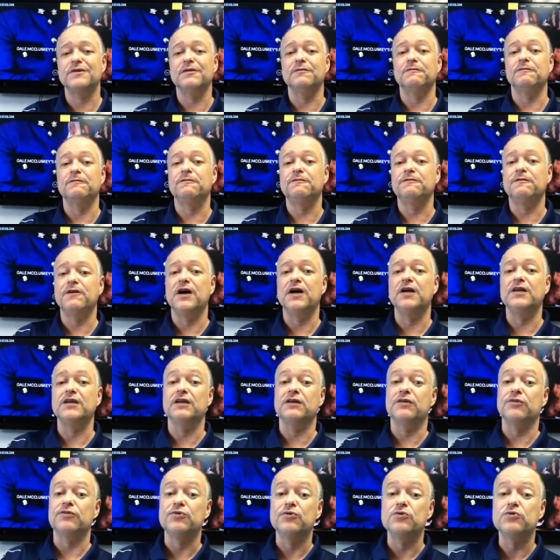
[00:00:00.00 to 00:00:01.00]
and fun,
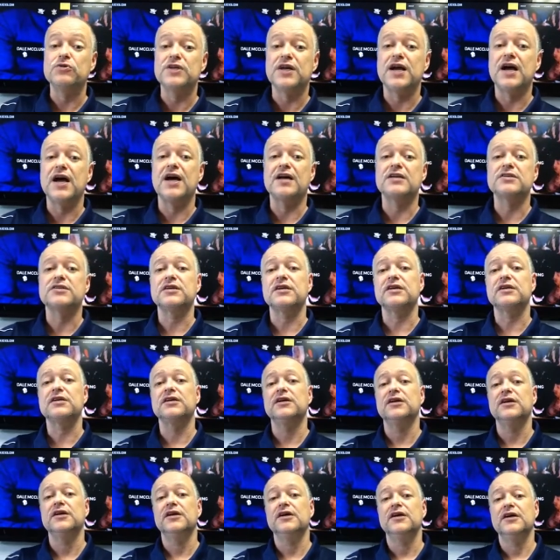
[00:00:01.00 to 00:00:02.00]

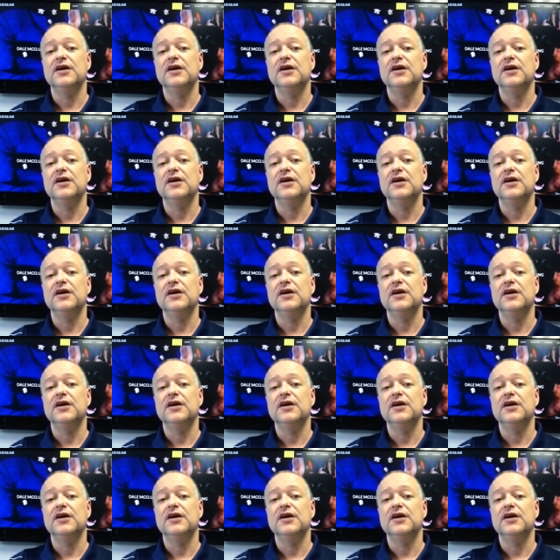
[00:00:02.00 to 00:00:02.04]
enthusiastic